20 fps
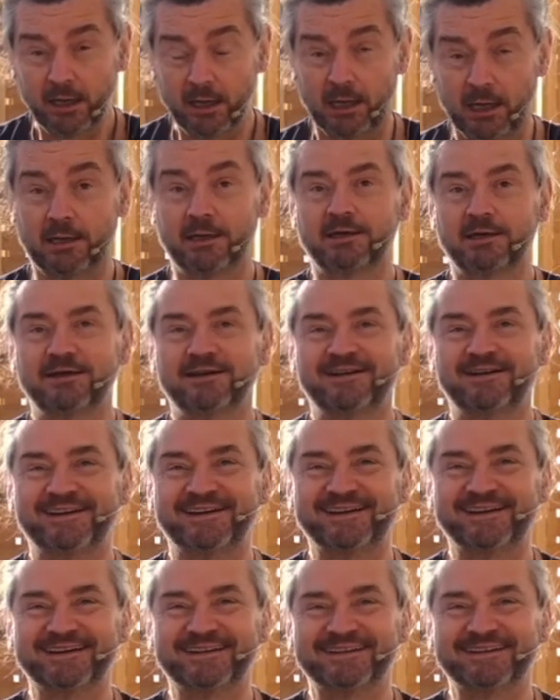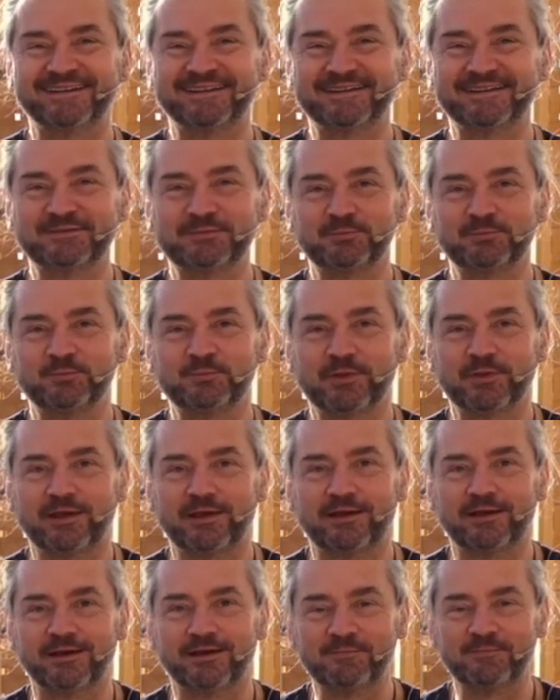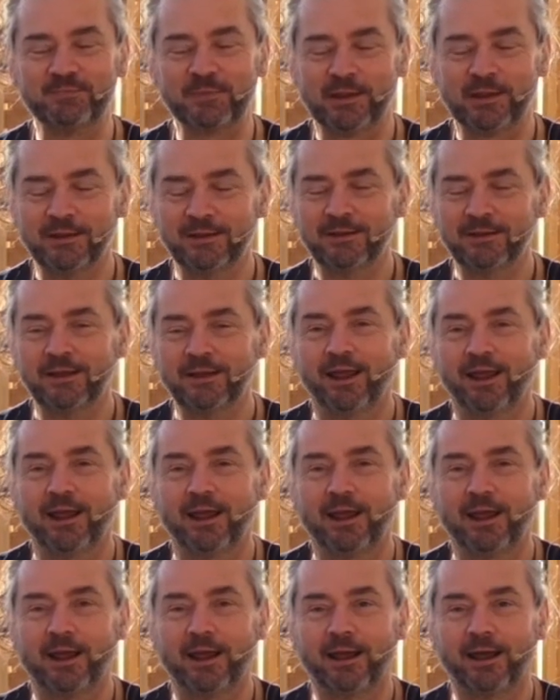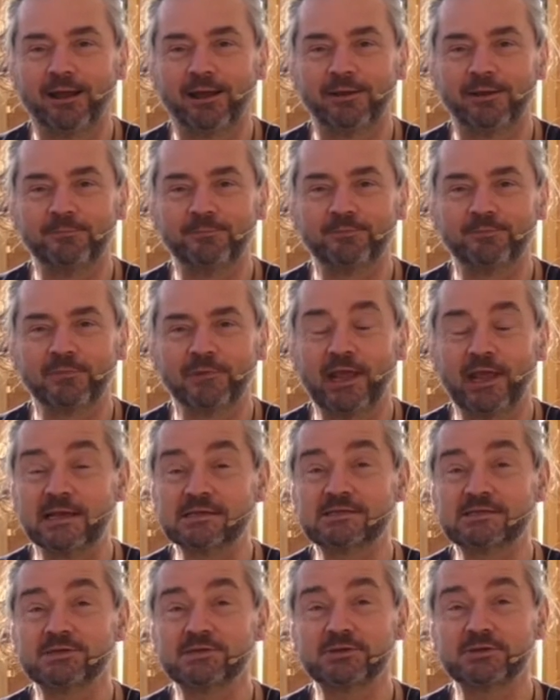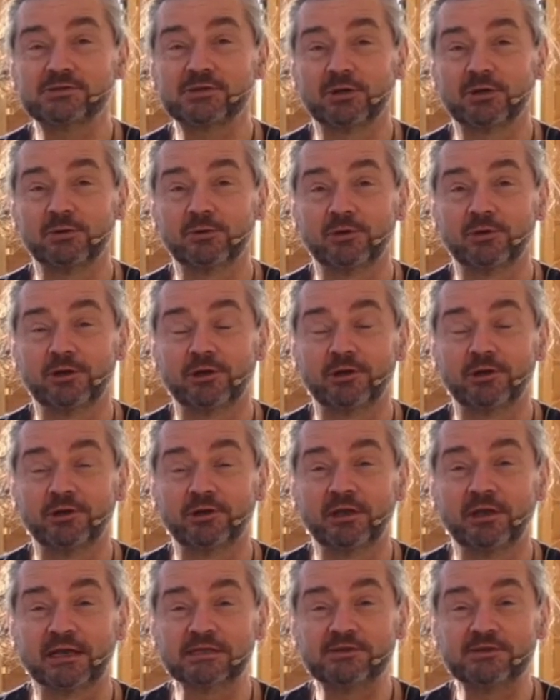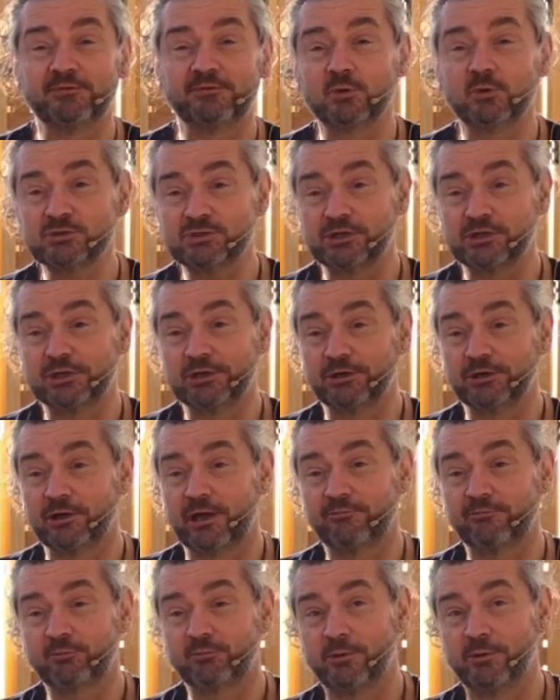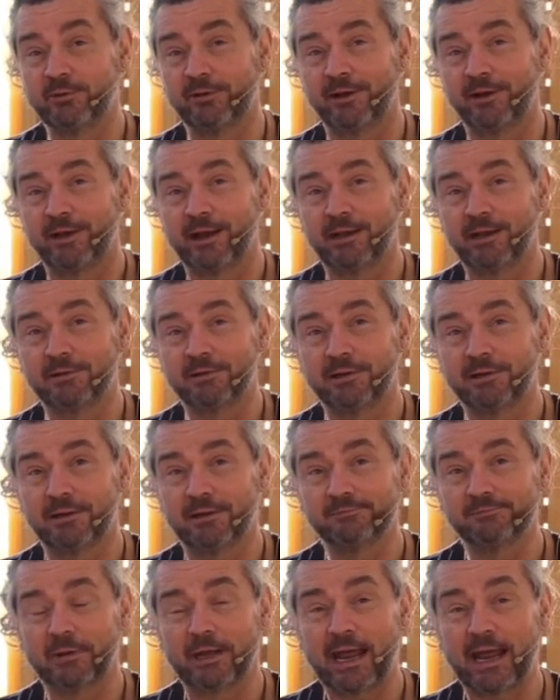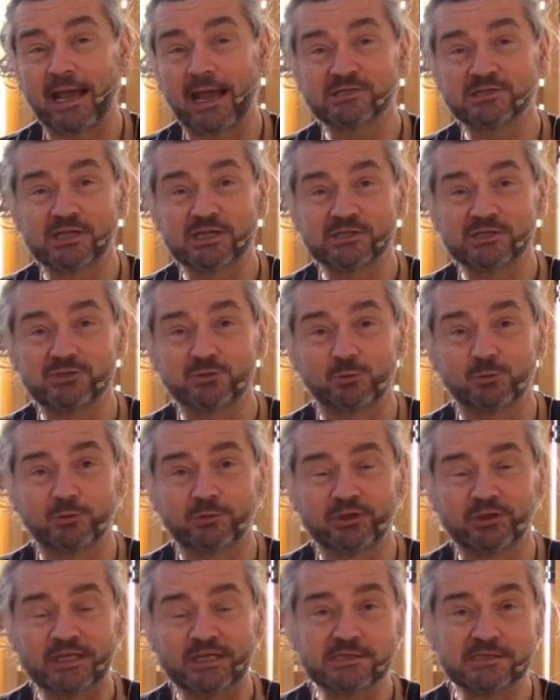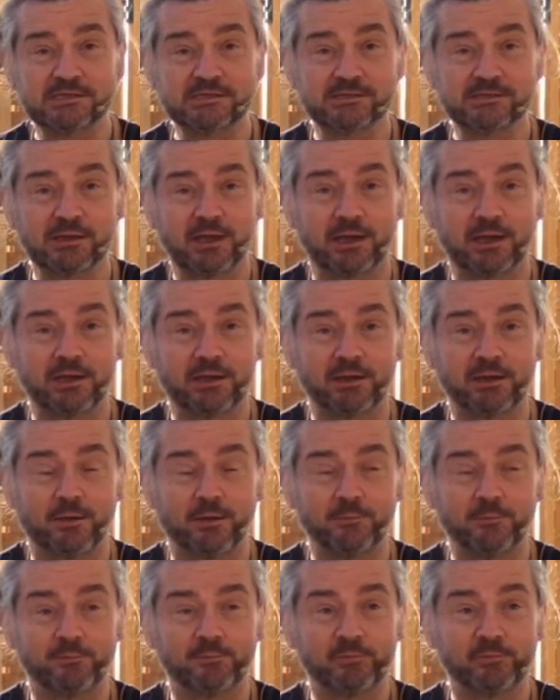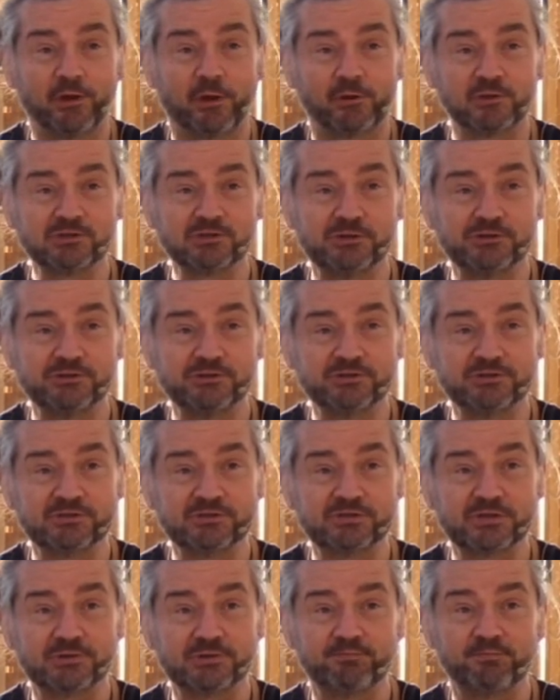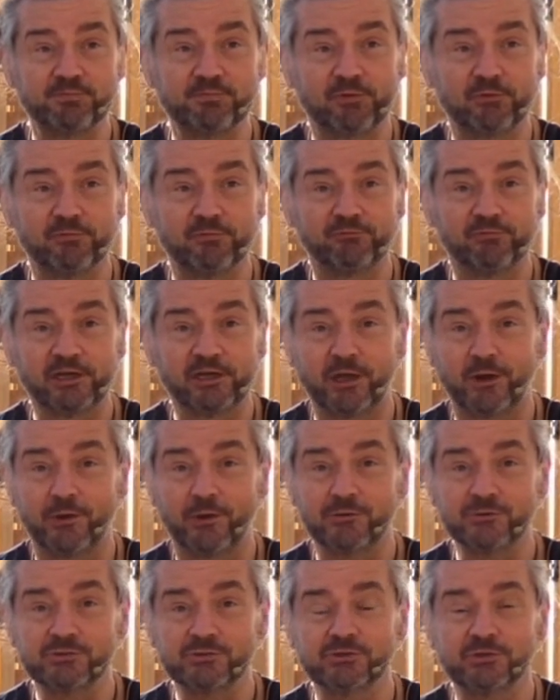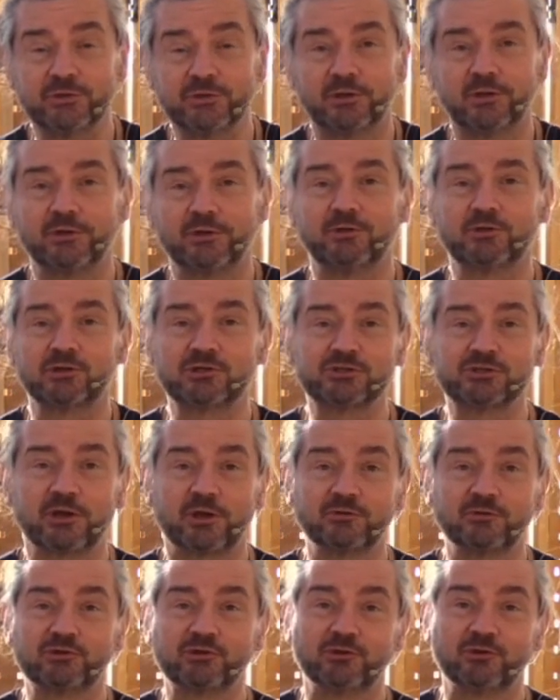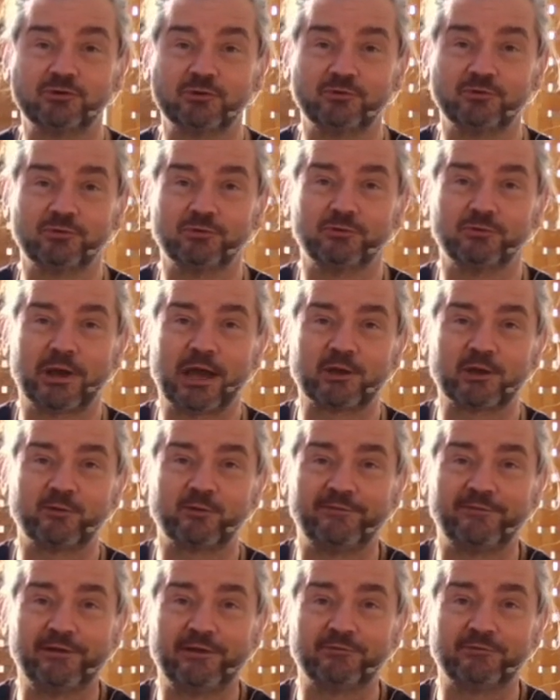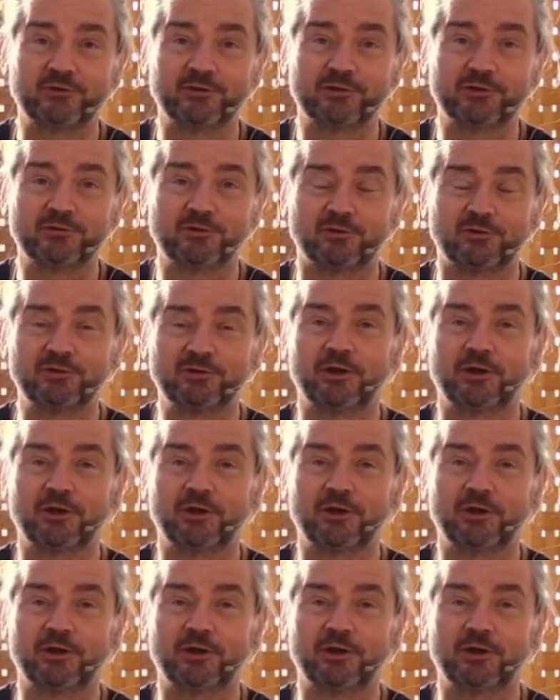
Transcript: um, um, yes, so uh, yes, if you want to have permanent access to all of these um, Yoga Solutions videos, you just go to acquaviva